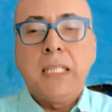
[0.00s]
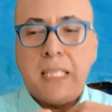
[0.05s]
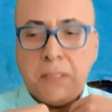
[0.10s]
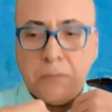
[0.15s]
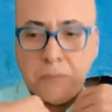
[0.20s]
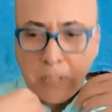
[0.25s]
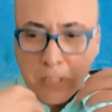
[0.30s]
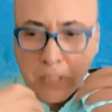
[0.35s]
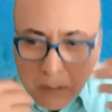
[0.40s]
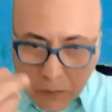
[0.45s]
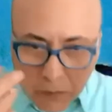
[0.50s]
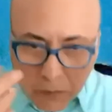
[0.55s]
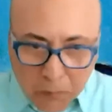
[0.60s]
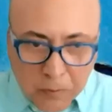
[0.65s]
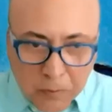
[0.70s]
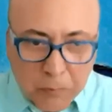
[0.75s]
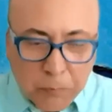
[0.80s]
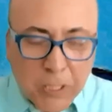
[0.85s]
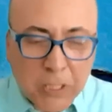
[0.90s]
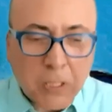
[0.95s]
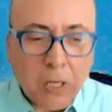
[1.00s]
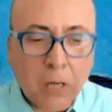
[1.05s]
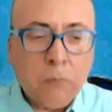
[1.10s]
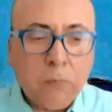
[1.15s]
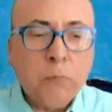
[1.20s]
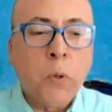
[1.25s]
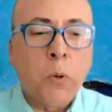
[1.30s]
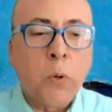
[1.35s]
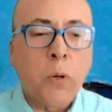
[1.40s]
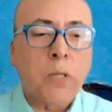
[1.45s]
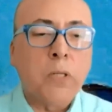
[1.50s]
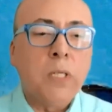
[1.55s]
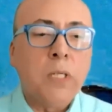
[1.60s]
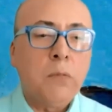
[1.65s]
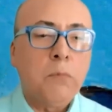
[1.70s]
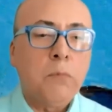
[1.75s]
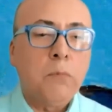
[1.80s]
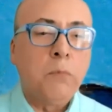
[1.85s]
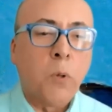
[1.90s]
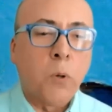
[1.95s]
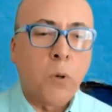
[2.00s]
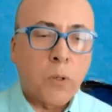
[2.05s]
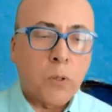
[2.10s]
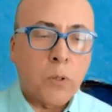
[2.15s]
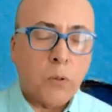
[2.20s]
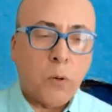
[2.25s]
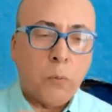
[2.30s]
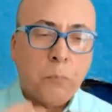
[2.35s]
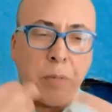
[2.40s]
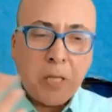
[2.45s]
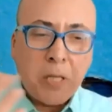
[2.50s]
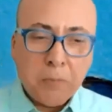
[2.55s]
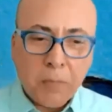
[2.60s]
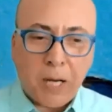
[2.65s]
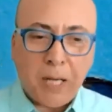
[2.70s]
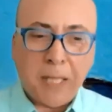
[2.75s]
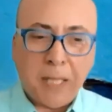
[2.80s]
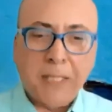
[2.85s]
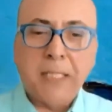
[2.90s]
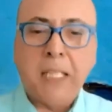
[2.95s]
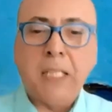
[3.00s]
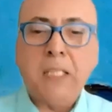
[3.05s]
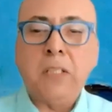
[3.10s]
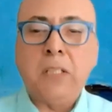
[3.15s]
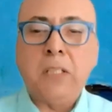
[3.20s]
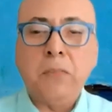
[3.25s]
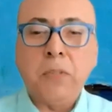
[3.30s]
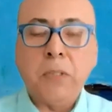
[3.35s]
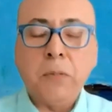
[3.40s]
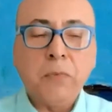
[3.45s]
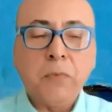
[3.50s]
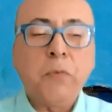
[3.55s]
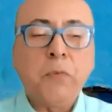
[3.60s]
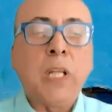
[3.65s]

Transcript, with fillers: then we we become more more open-minded and we,